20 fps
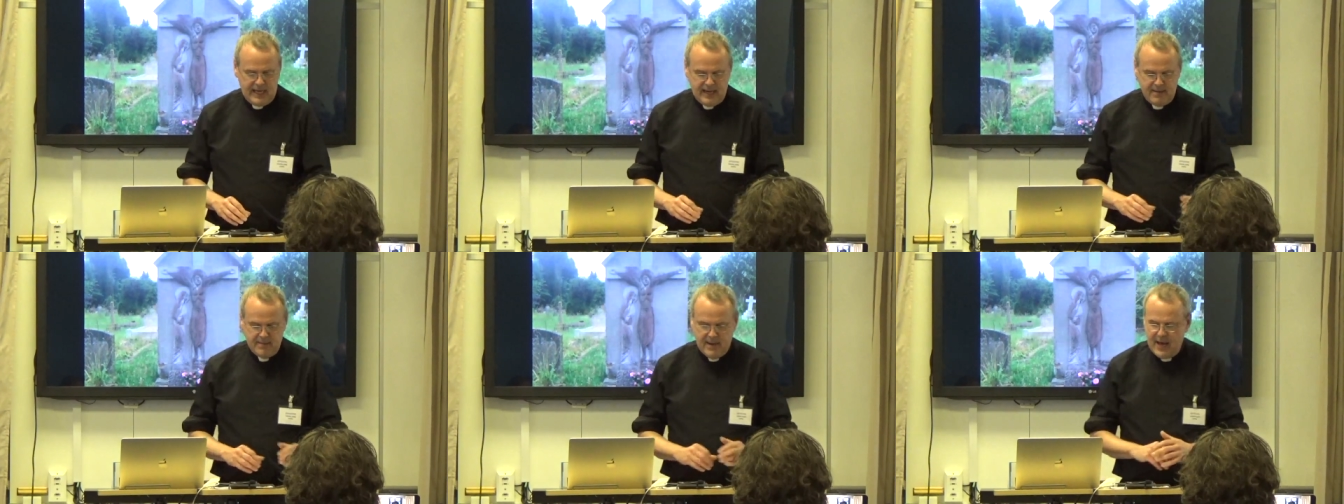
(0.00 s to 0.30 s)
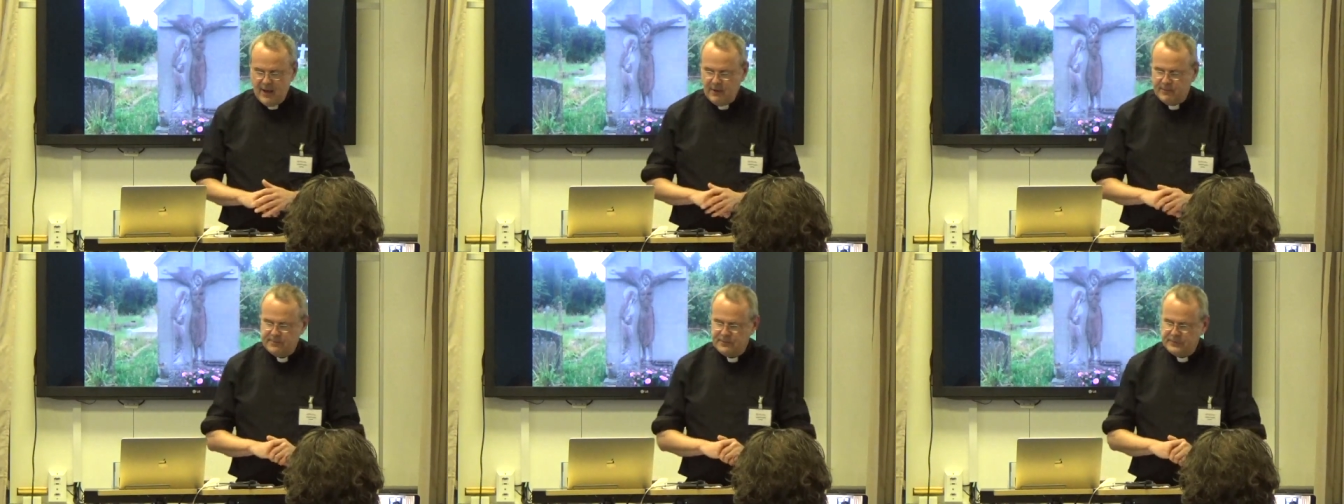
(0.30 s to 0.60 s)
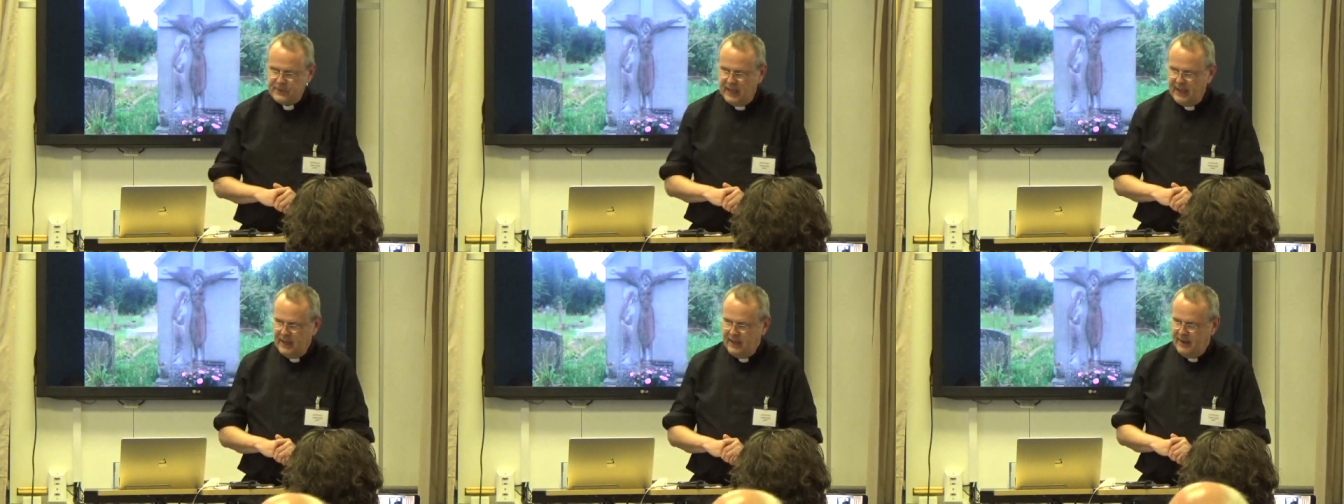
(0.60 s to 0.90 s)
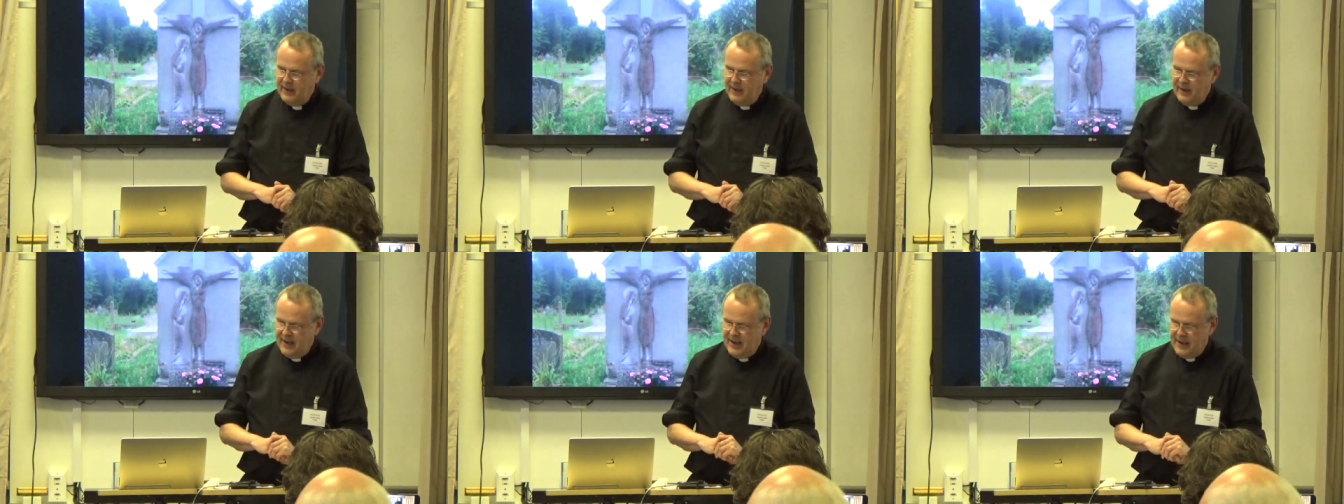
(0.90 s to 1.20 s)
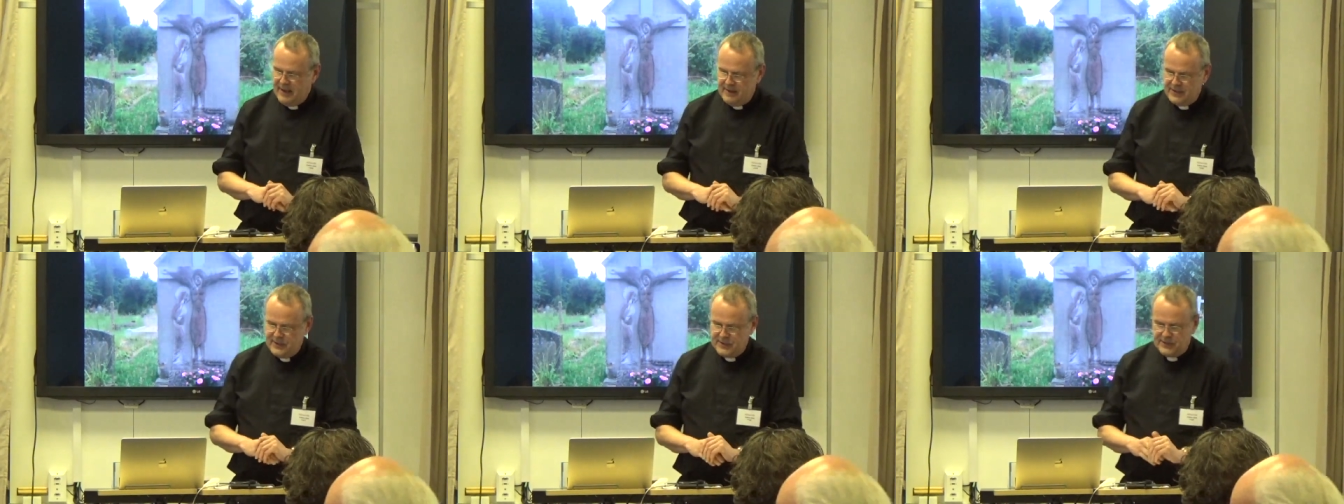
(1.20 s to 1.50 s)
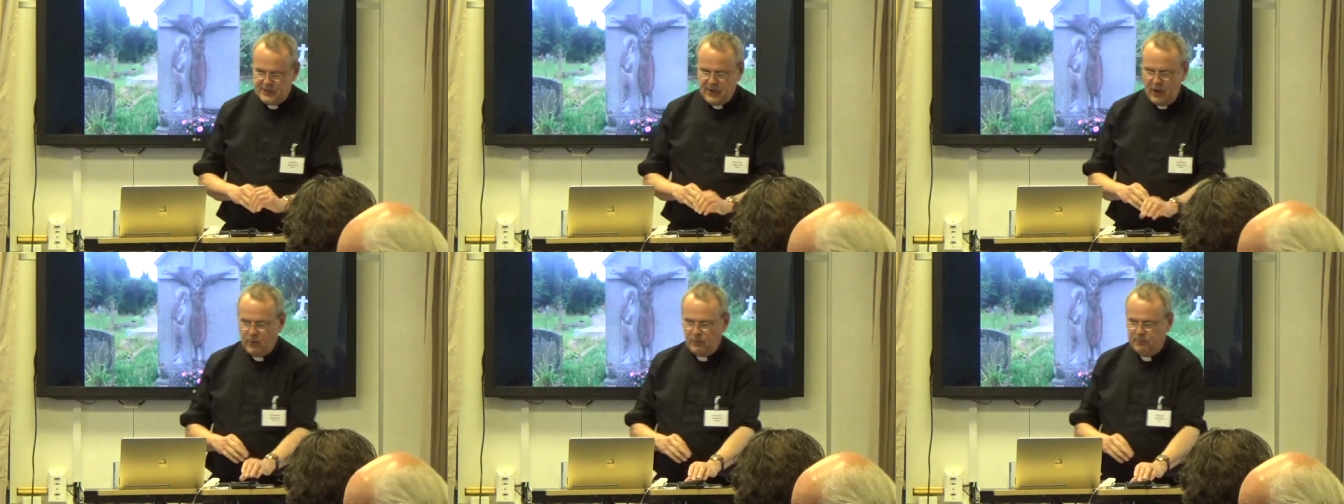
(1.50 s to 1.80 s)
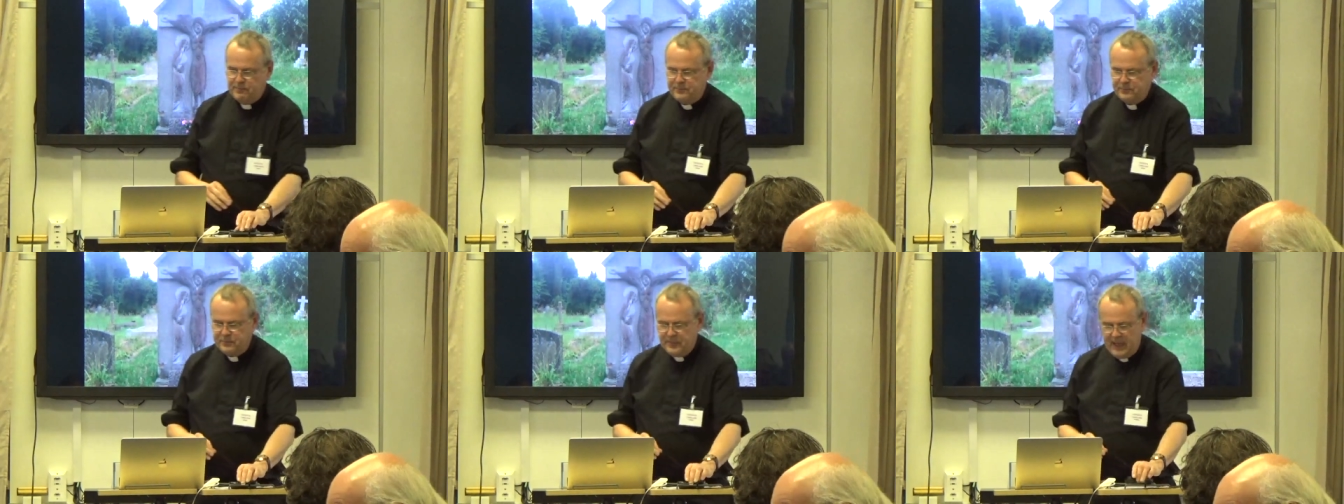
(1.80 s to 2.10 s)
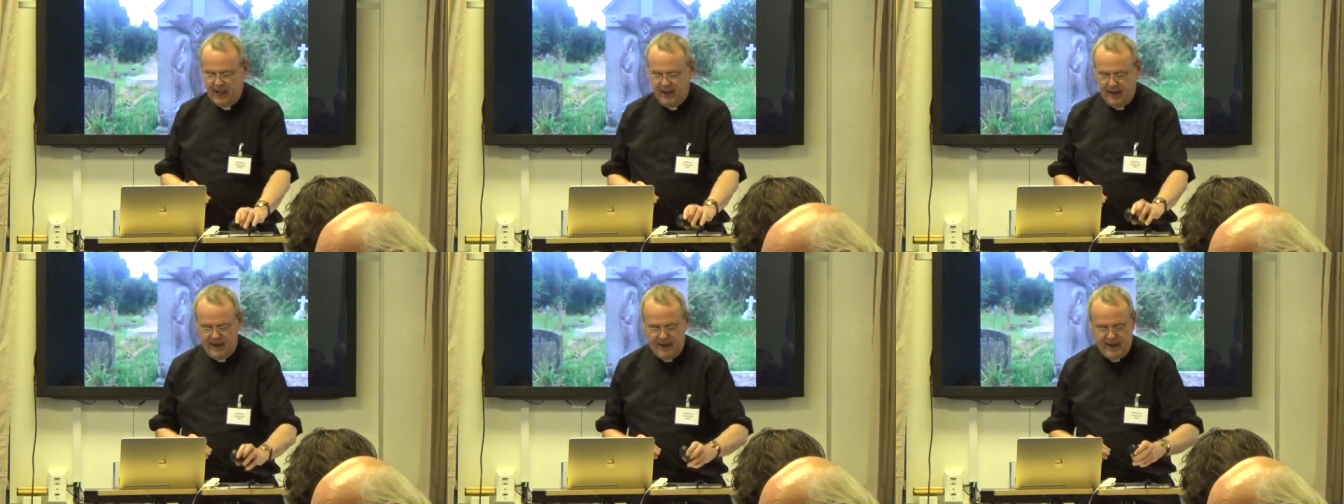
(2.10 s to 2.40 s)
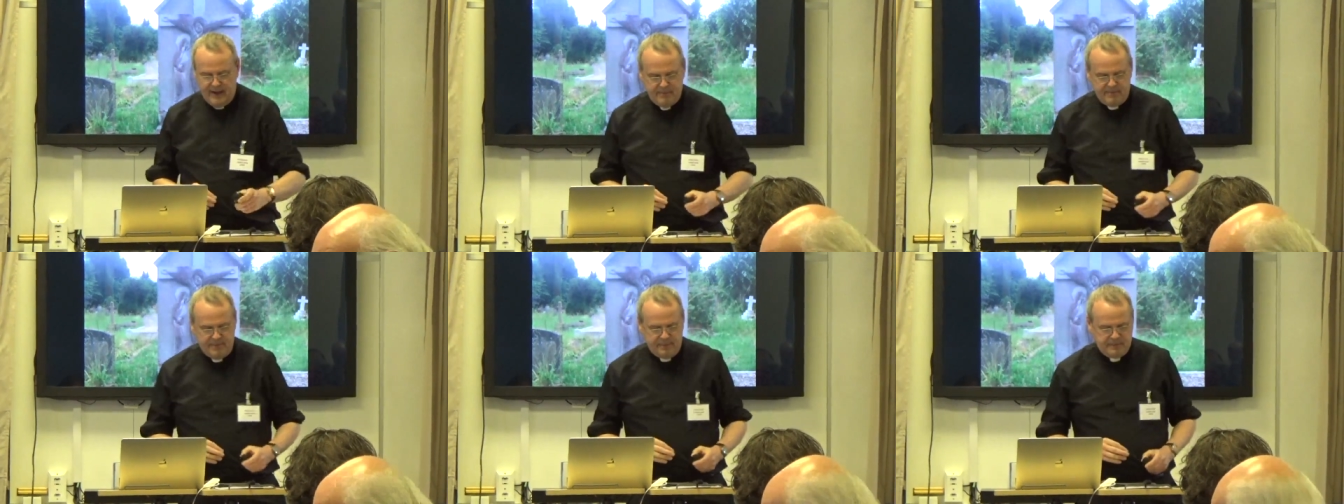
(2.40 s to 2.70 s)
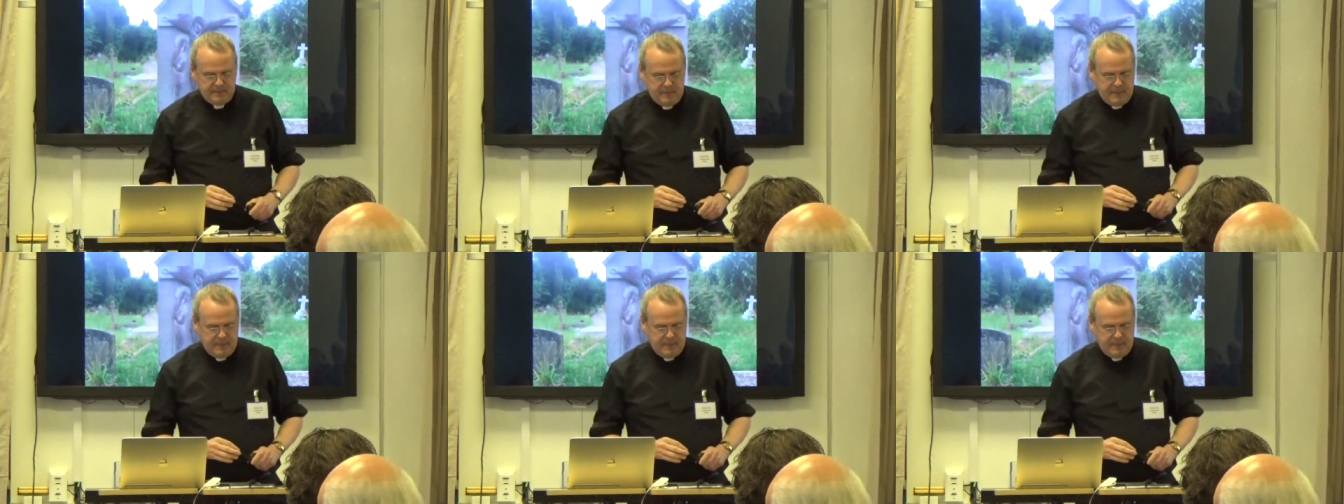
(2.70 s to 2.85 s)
email. Um, so, um,